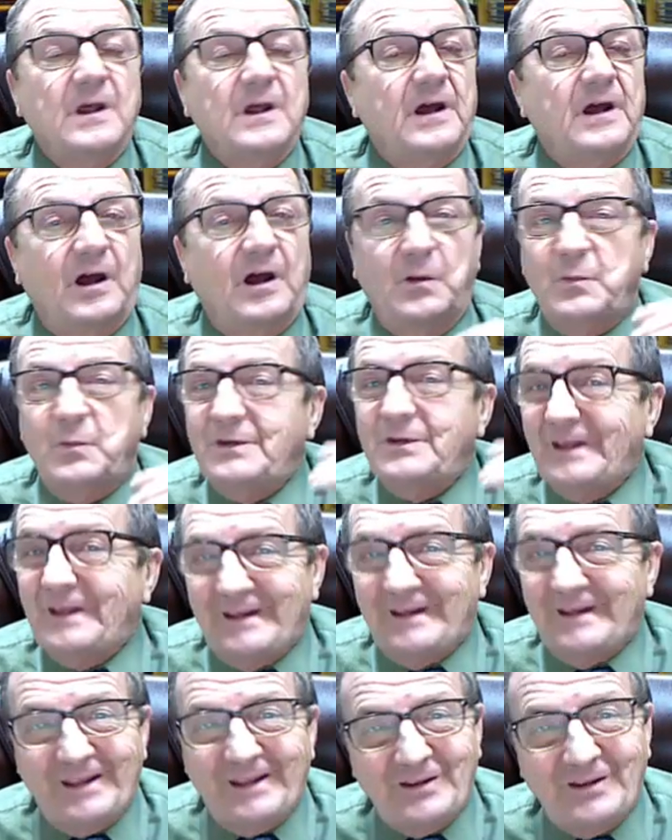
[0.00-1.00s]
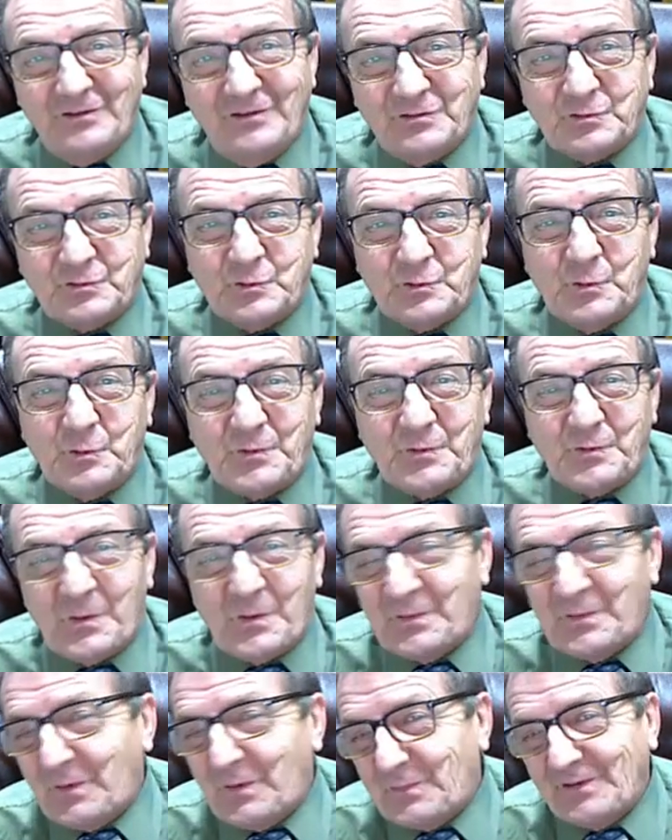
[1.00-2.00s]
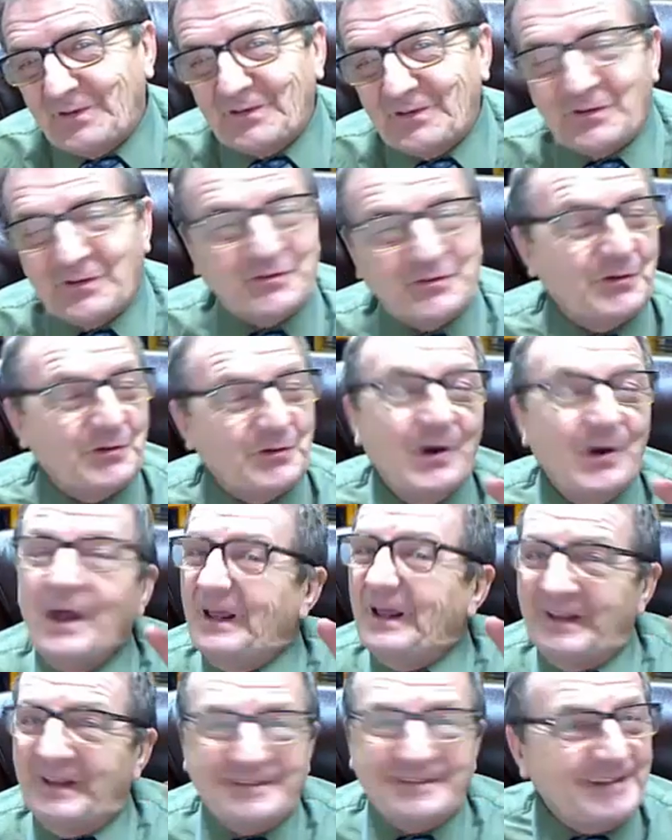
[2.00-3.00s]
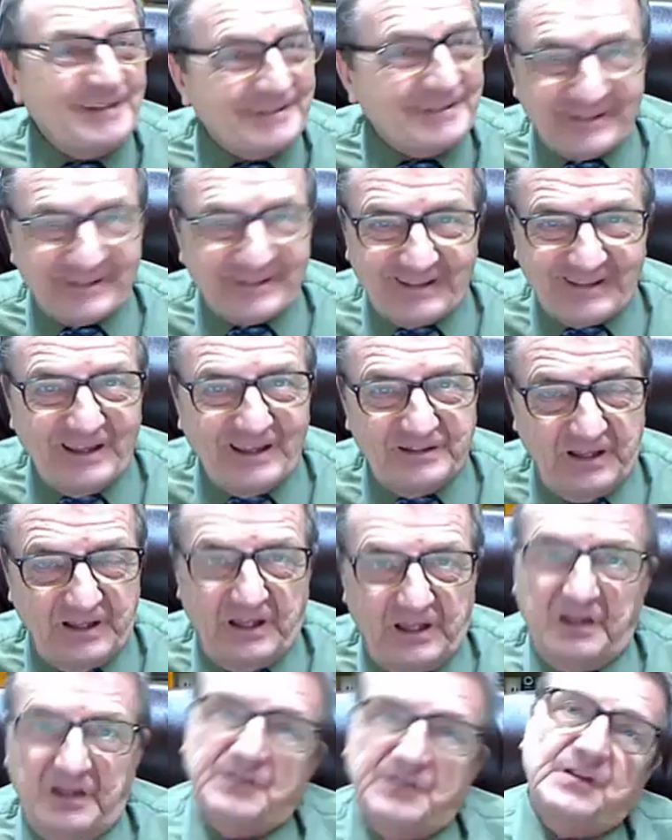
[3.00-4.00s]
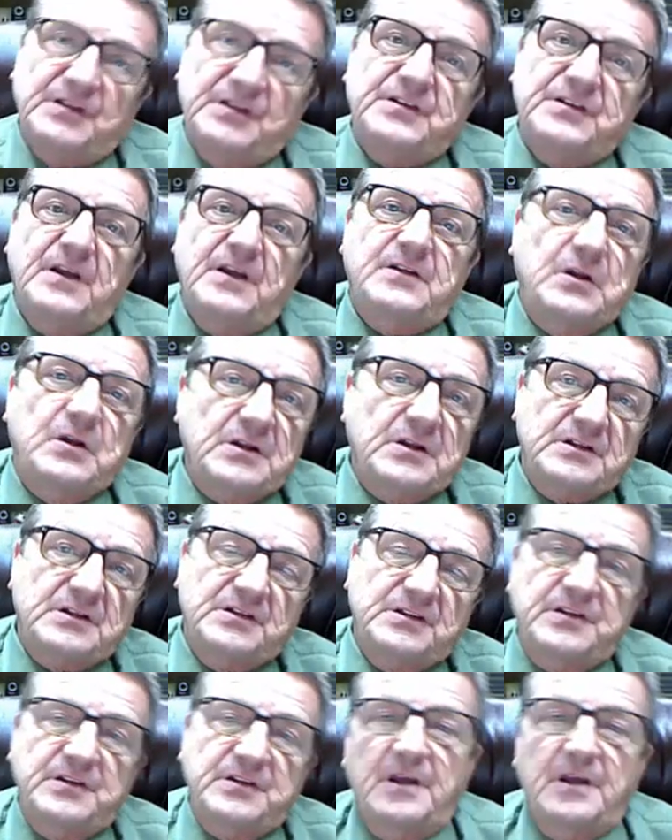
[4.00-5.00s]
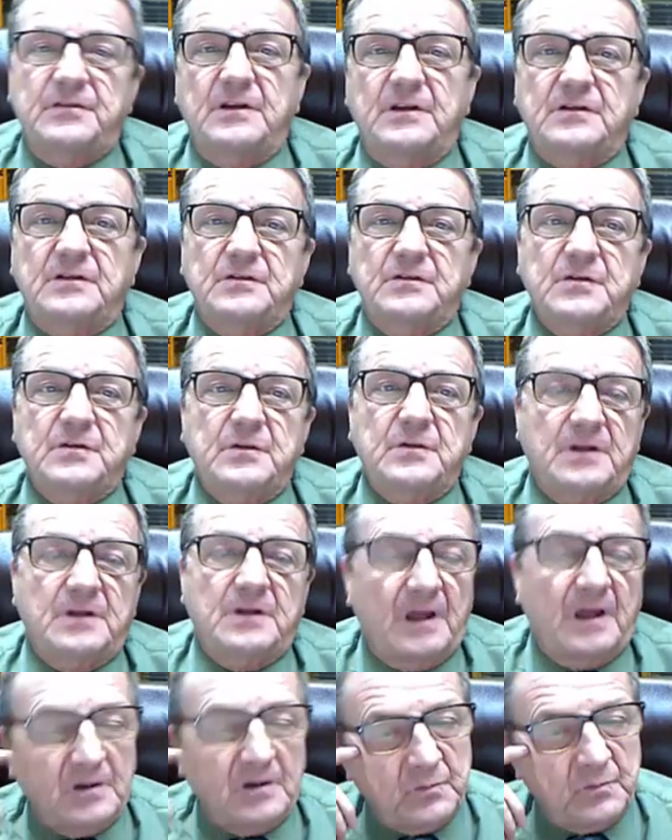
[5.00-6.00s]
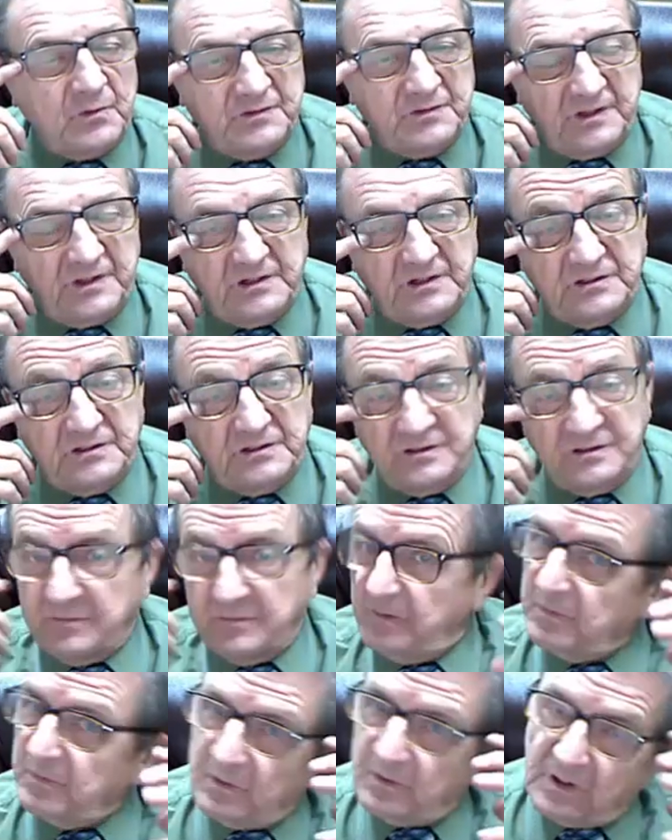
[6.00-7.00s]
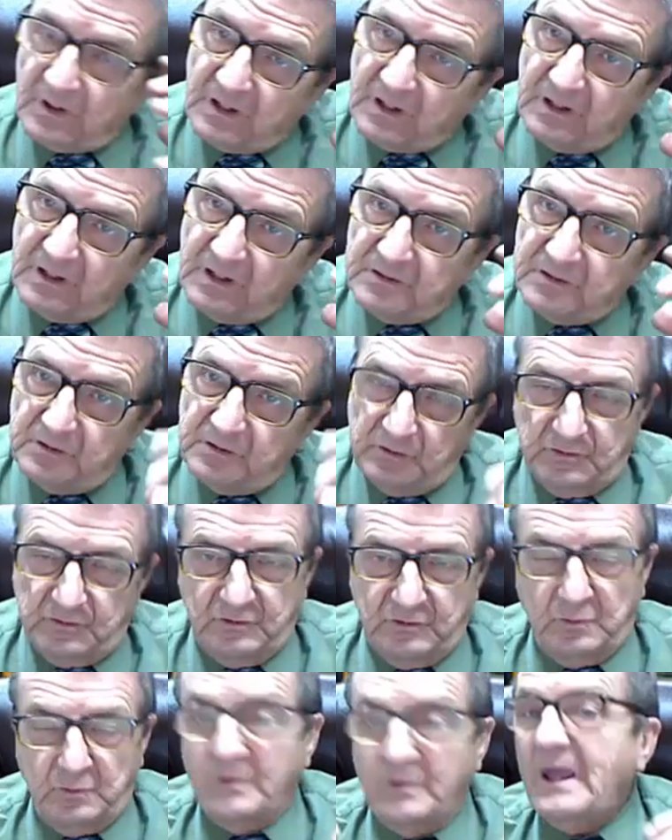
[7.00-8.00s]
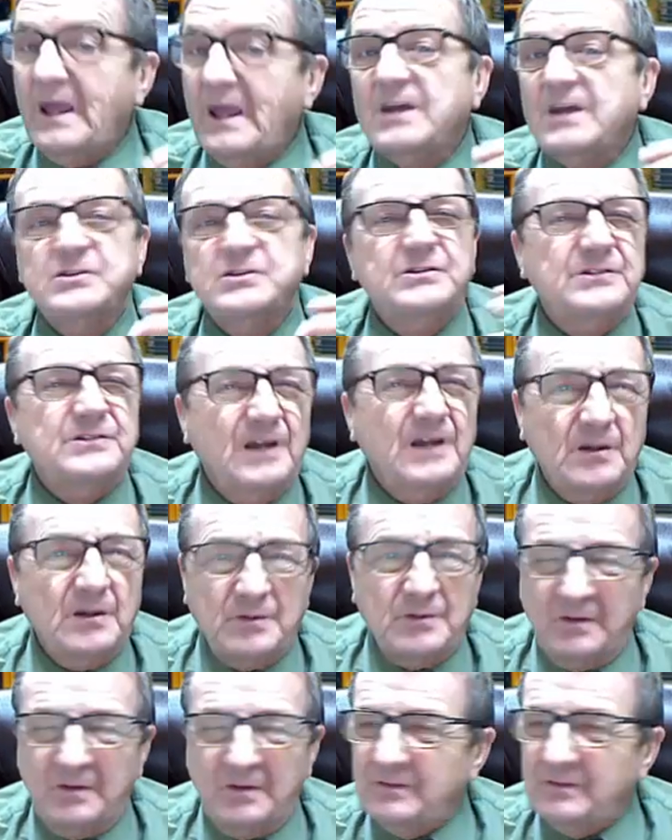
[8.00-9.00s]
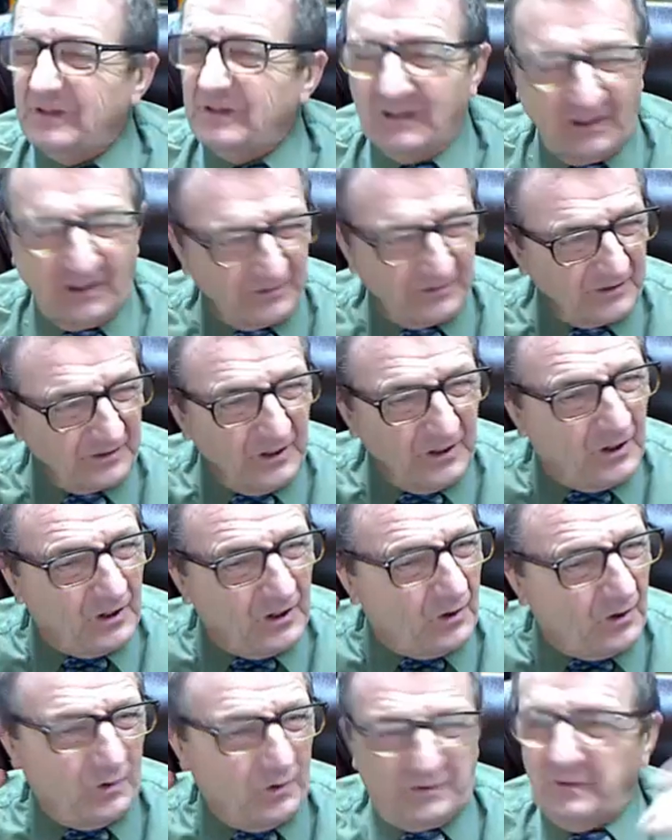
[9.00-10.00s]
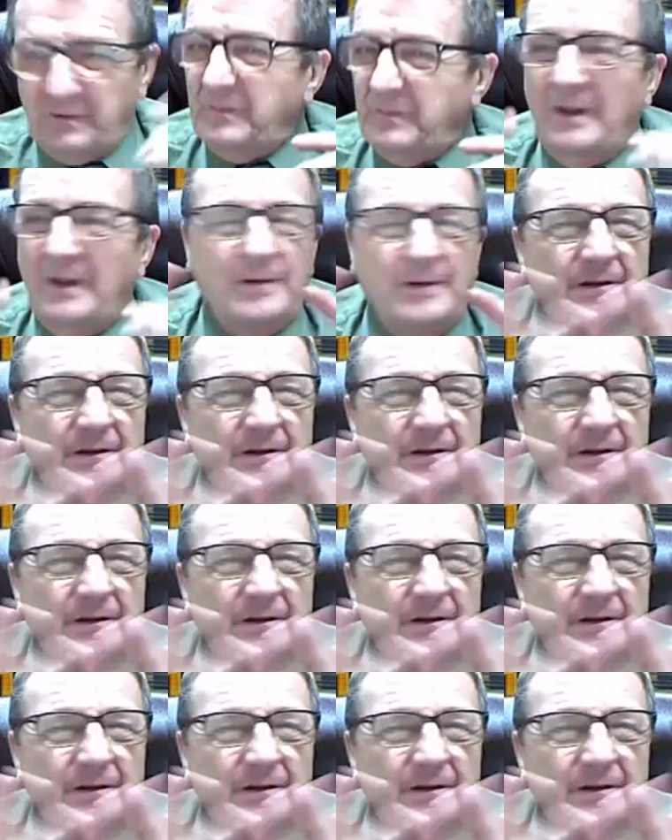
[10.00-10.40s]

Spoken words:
I'm in that age group coming up in there, so that's not the case. It's just you have to look at the safety. There's a higher percentages, maybe your reaction time and everything else, or something.